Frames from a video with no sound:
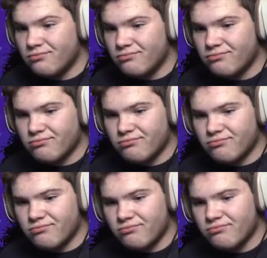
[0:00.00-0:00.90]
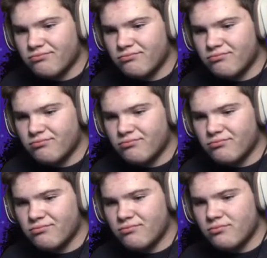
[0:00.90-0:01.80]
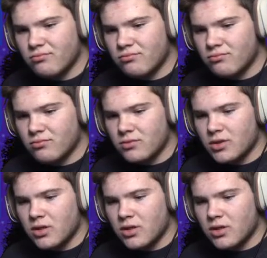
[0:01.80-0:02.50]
[no speech]